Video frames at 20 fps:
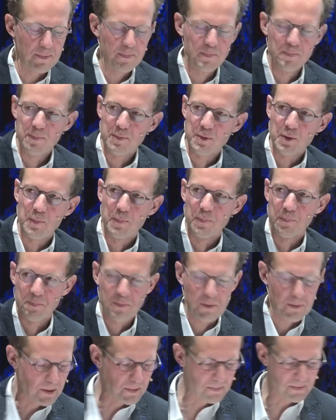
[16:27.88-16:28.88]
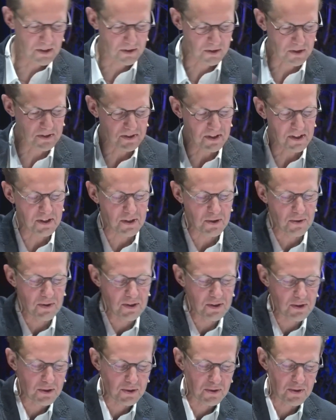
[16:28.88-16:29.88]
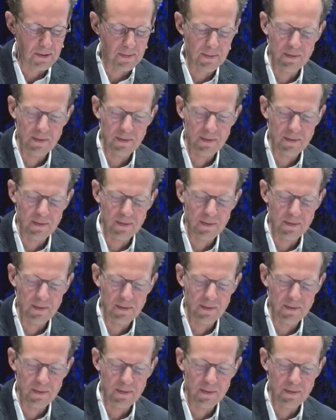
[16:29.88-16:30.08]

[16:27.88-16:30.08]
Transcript: Okay, so please Thank continue you. with your trip.